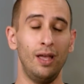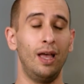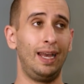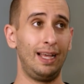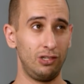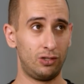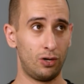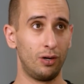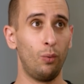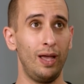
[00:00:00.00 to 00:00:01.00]
And I actually
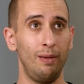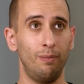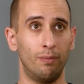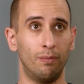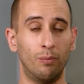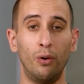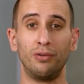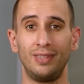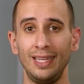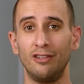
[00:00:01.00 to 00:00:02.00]
turn away
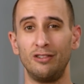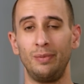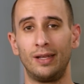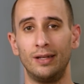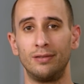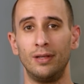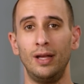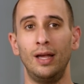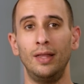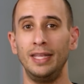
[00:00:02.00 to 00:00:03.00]
most deals because
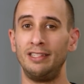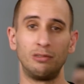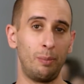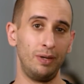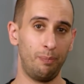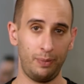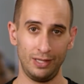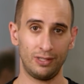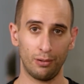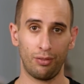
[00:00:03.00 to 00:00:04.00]
they just want me to
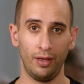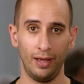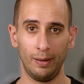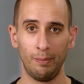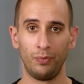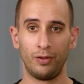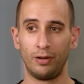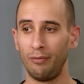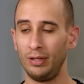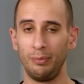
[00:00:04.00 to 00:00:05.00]
pitch their thing, they're
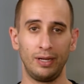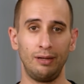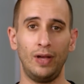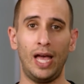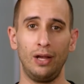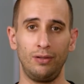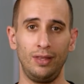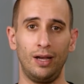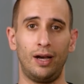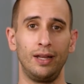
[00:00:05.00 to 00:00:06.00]
not really bringing value to
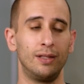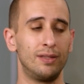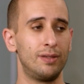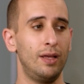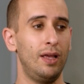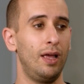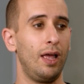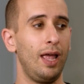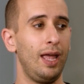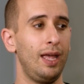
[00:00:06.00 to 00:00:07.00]
the audience,
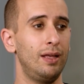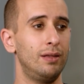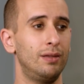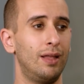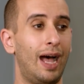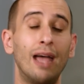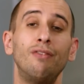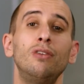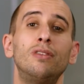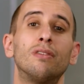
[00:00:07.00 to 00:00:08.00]
and I
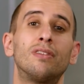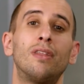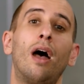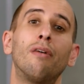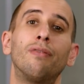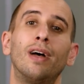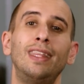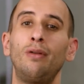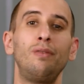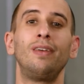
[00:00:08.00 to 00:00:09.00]
haven't used their stuff, and
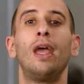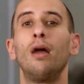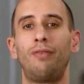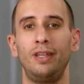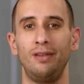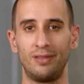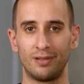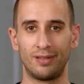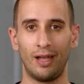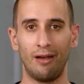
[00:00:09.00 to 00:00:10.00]
they don't even care if I use their
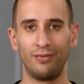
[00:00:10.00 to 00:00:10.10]
stuff.